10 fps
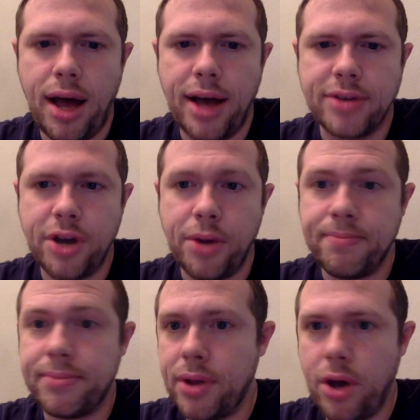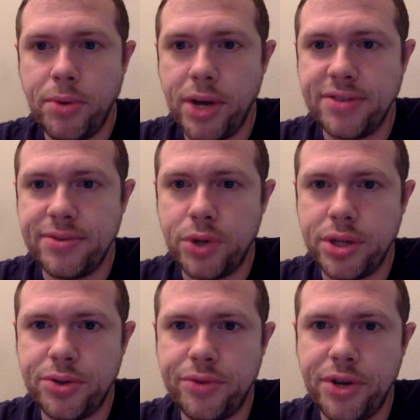So hope you guys enjoyed
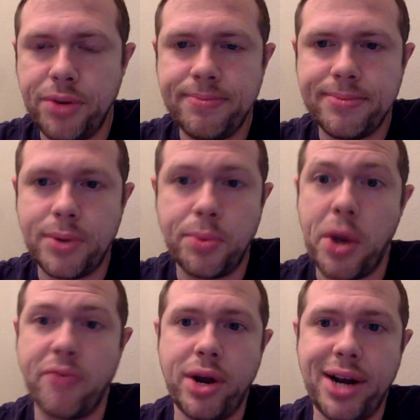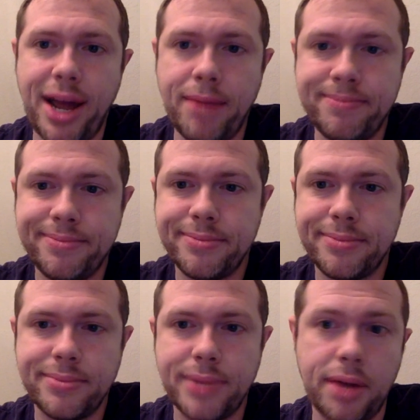this review. Hope you have a great day,
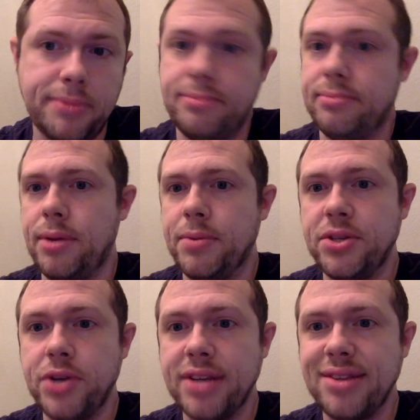and maybe see you guys